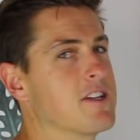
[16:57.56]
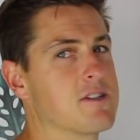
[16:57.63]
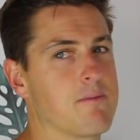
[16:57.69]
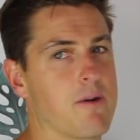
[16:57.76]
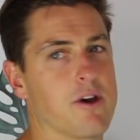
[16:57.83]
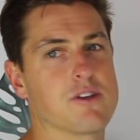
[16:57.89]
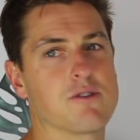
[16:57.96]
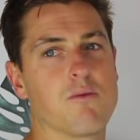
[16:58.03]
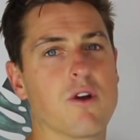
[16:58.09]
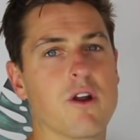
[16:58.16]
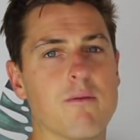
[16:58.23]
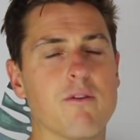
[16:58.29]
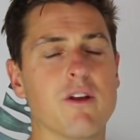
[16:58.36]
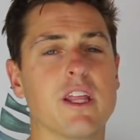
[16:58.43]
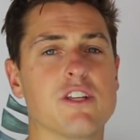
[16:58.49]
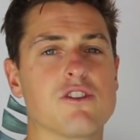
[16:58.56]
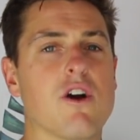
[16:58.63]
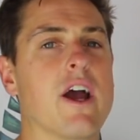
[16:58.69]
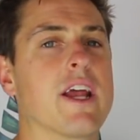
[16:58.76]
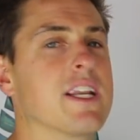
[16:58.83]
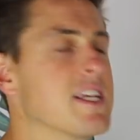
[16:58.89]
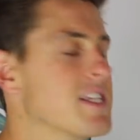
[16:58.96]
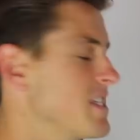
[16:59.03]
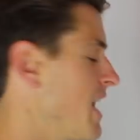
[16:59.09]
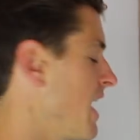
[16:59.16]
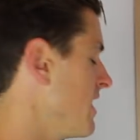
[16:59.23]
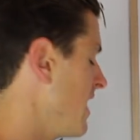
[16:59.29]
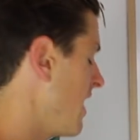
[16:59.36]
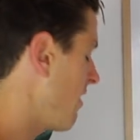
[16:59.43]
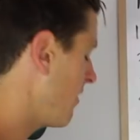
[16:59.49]
I suppose. And what I'm really trying to
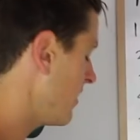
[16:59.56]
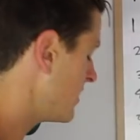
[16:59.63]
say there